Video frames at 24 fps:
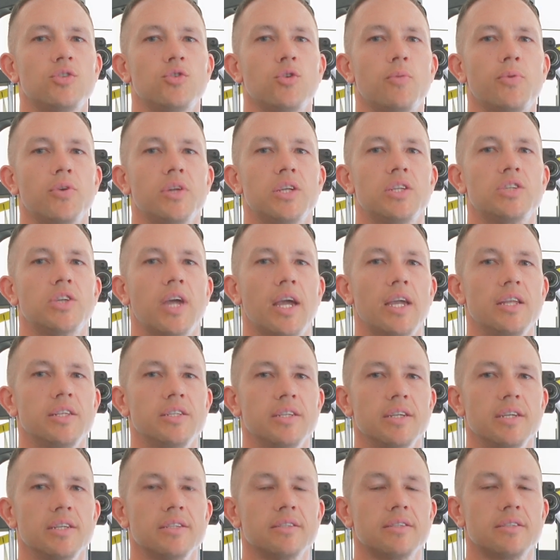your body
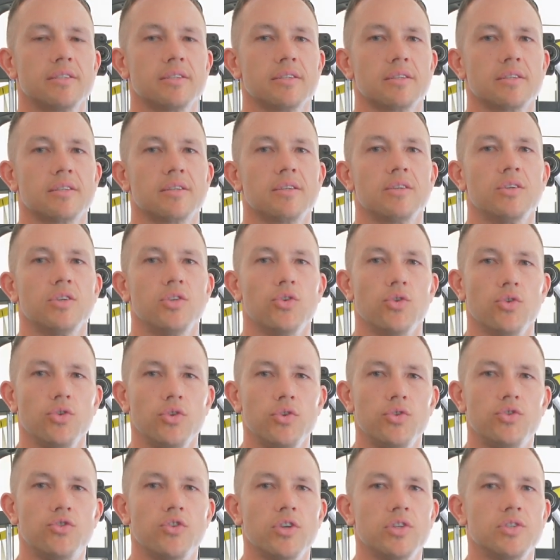changes, your
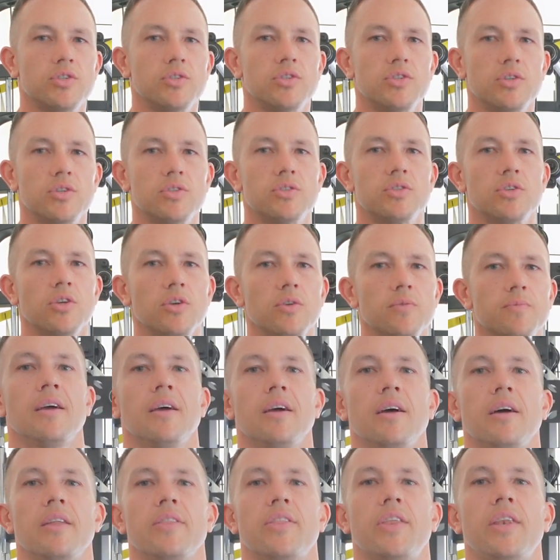nutrition should too.
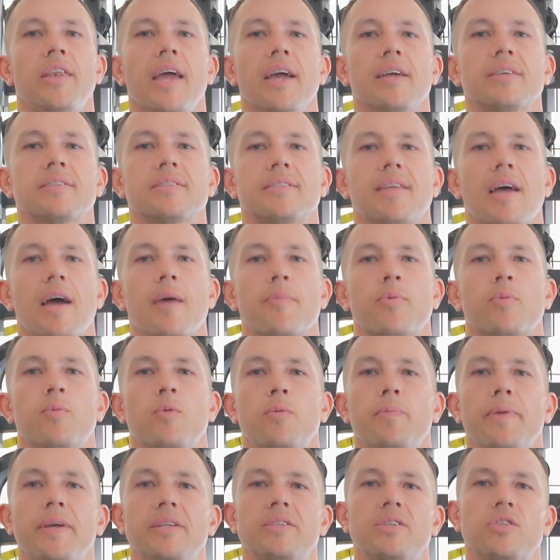The next step
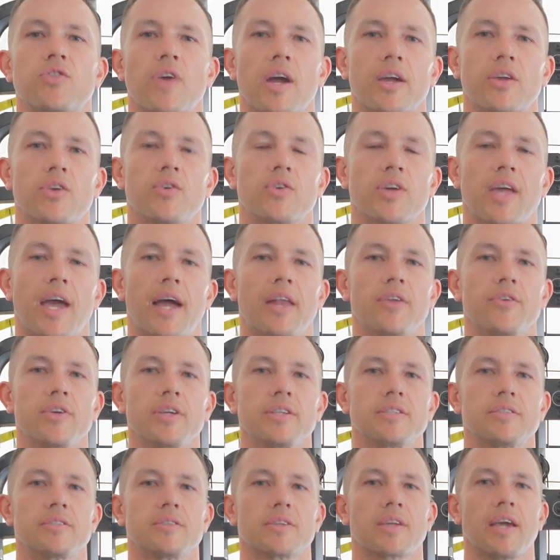would be to track your
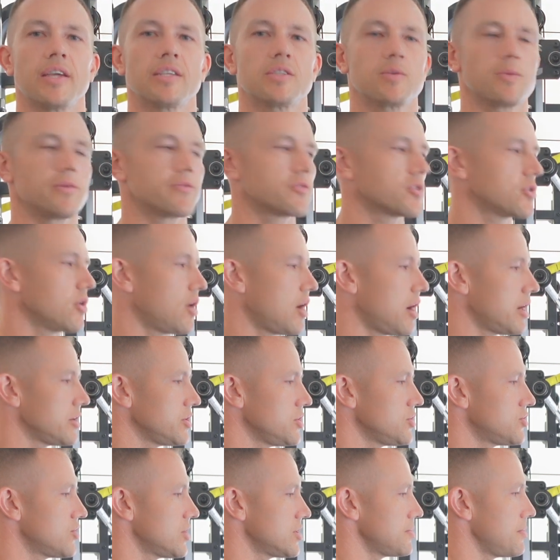calories. Okay, so we've got our
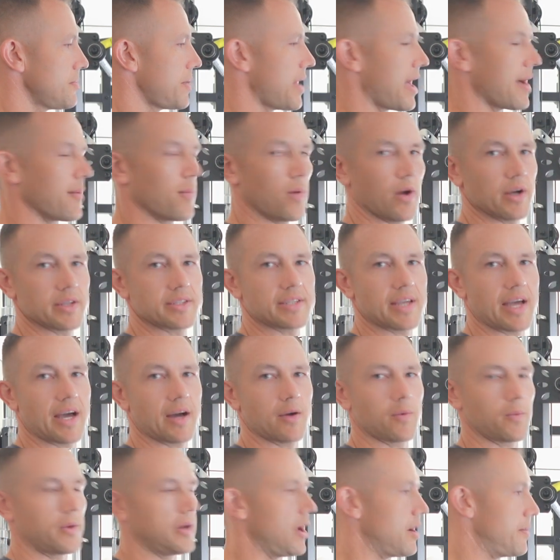nutrition plan worked
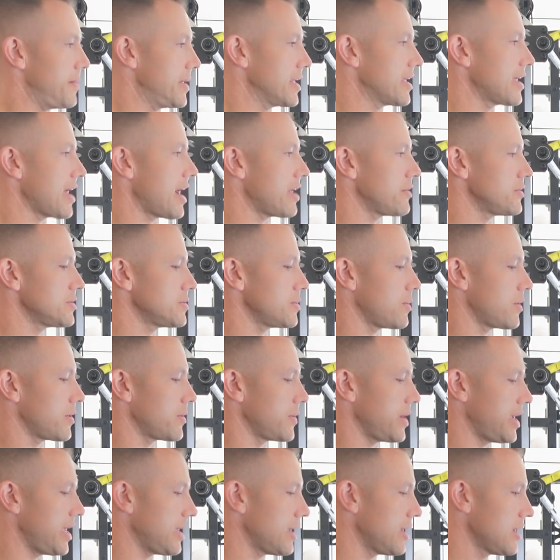out. We know how many calories we want to
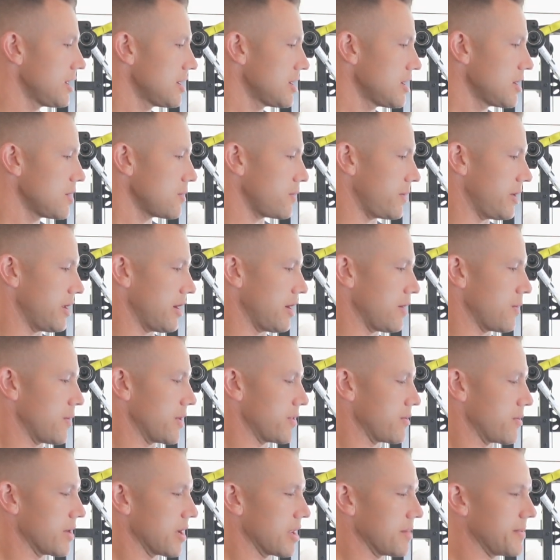eat. We know
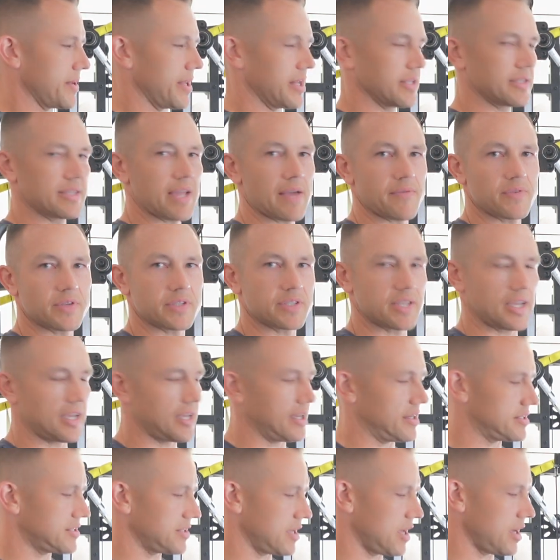whether we're going to be in a
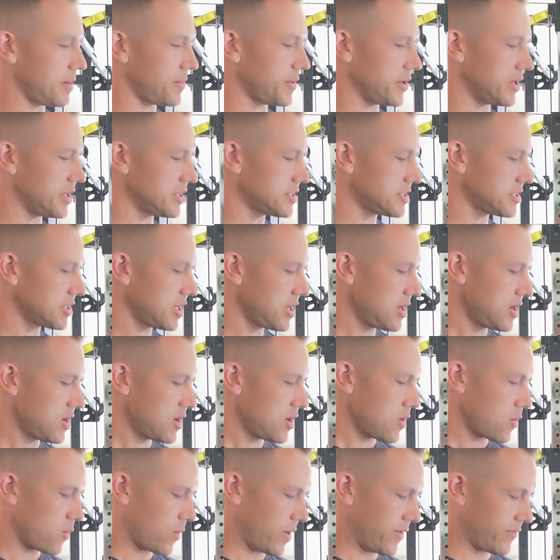deficit, a surplus.
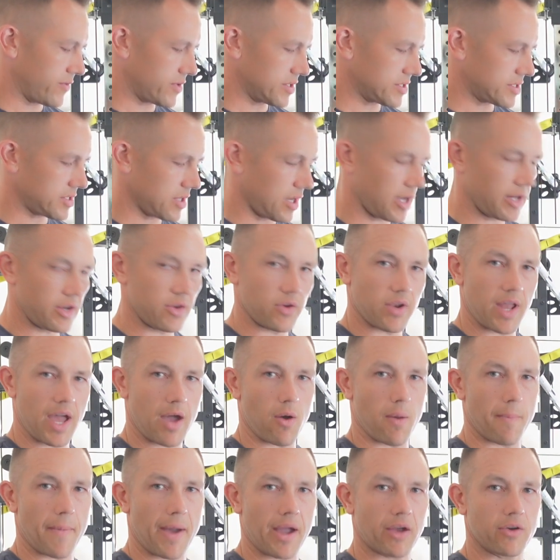We've decided on how
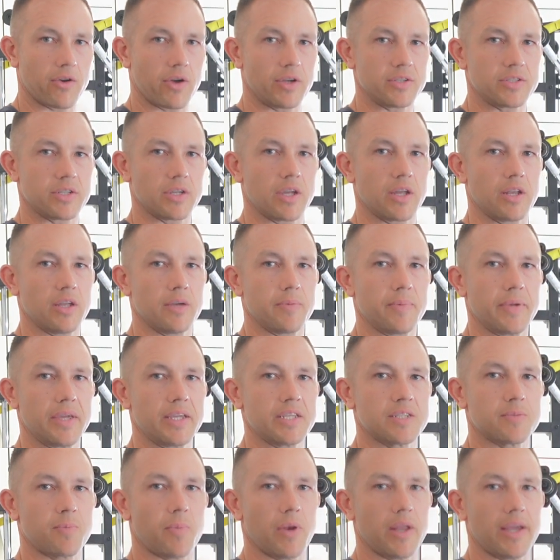our macros are going to be
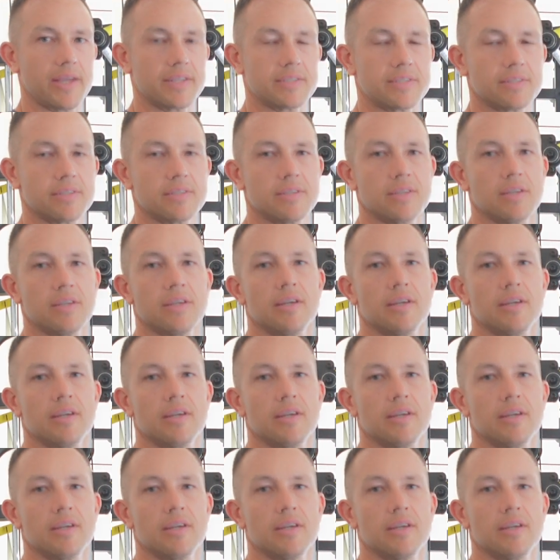split.